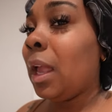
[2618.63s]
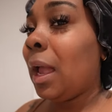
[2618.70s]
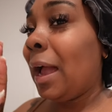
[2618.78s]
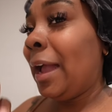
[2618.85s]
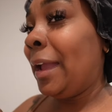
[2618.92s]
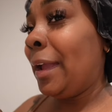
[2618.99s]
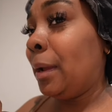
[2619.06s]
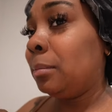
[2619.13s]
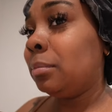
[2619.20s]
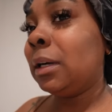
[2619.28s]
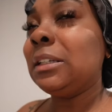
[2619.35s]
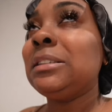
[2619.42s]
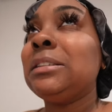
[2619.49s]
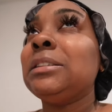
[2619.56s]
I had
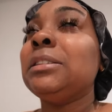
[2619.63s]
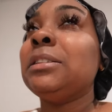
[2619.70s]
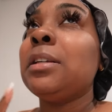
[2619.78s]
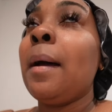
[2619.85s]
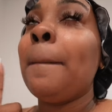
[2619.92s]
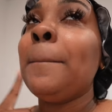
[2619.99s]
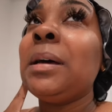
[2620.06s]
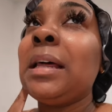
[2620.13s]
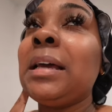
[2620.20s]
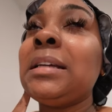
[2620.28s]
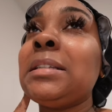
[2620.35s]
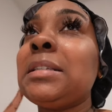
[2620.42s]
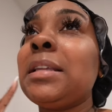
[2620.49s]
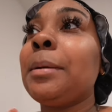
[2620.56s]
braces, but I
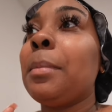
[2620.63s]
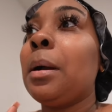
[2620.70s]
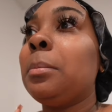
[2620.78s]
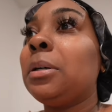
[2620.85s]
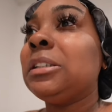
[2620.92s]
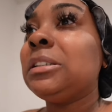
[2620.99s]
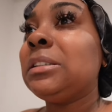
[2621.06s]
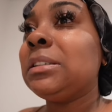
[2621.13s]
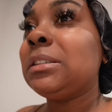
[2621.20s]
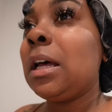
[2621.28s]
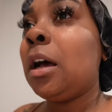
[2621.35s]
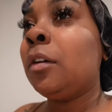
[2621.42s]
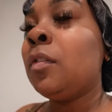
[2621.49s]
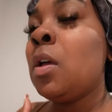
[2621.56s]
had to take my braces
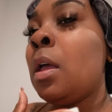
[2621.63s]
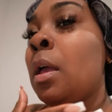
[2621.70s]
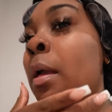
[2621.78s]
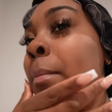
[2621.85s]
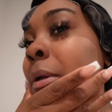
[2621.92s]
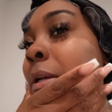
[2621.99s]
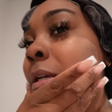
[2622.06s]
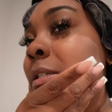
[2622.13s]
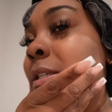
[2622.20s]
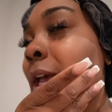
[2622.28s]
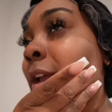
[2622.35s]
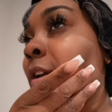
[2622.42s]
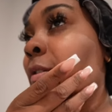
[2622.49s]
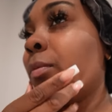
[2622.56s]
off because I
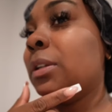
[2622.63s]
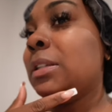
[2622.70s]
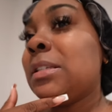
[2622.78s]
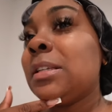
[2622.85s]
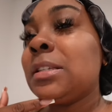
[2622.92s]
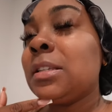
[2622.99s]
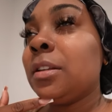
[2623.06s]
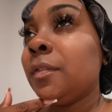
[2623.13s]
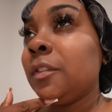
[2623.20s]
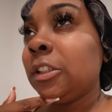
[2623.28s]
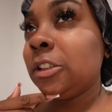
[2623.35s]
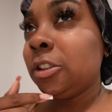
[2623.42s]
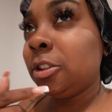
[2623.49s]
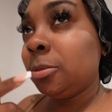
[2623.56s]
had really sensitive
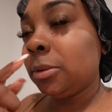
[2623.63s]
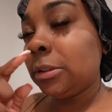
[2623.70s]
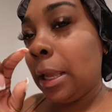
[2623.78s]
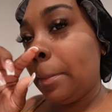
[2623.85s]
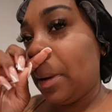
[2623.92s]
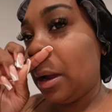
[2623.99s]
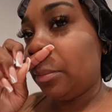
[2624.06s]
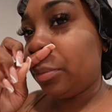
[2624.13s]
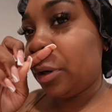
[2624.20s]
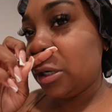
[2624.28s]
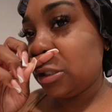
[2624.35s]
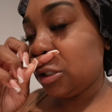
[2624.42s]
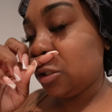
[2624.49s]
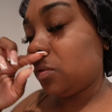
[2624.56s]
gums and my
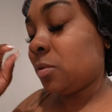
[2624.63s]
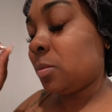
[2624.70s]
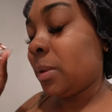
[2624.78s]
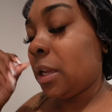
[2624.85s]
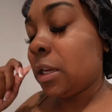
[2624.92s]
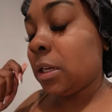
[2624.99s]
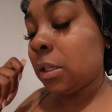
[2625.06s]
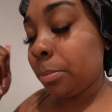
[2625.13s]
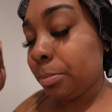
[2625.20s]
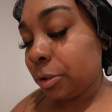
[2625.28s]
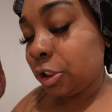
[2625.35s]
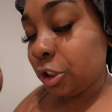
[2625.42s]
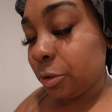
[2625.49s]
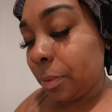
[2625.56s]
braces was beginning to
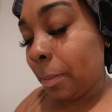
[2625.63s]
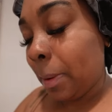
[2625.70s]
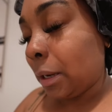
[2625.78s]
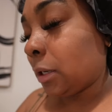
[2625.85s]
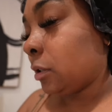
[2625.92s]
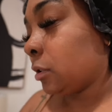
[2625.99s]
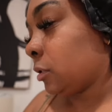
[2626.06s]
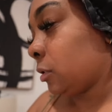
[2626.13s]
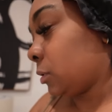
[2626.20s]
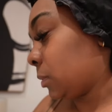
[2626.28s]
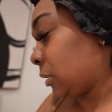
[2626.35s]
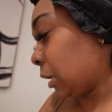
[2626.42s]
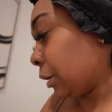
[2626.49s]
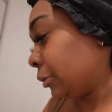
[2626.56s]
push up in my gums.
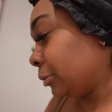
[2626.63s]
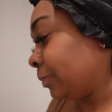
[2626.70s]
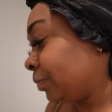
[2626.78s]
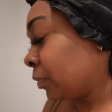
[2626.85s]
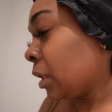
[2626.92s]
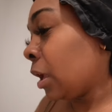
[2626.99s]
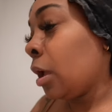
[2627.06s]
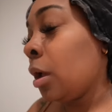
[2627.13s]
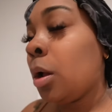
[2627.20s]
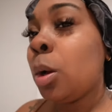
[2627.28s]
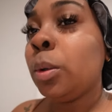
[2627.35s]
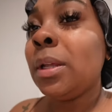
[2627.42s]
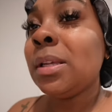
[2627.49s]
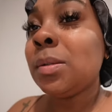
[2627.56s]
So
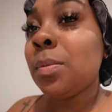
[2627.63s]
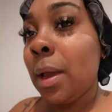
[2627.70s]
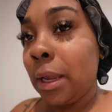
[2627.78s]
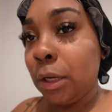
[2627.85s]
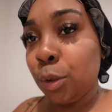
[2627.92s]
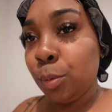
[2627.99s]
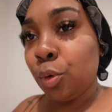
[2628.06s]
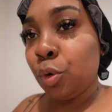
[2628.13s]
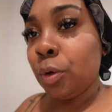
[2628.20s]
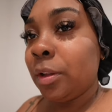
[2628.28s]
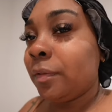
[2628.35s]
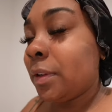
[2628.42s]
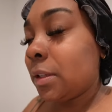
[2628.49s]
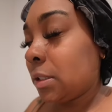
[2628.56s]
that's why I ended up going
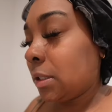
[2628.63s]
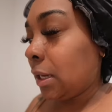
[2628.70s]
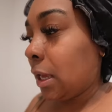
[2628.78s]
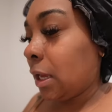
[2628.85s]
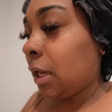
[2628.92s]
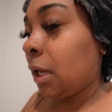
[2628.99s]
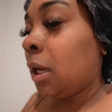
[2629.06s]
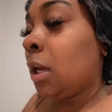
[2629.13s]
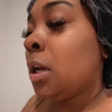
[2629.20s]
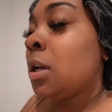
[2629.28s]
to Invisalign.